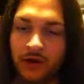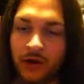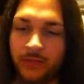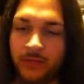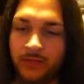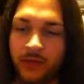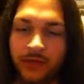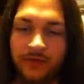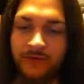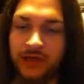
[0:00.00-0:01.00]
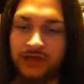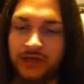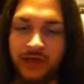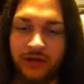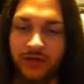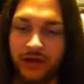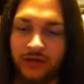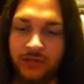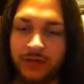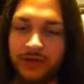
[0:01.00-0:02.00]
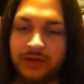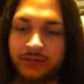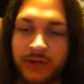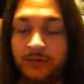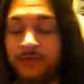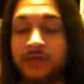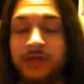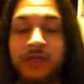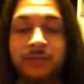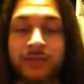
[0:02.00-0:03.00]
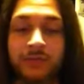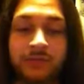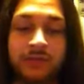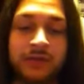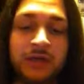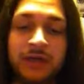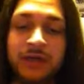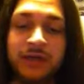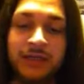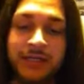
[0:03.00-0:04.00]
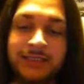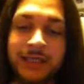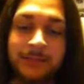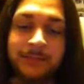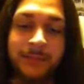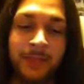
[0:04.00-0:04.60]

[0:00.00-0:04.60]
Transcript: armed with only a flashlight and a vacuum custom-made for sucking up ghosts. Like I said,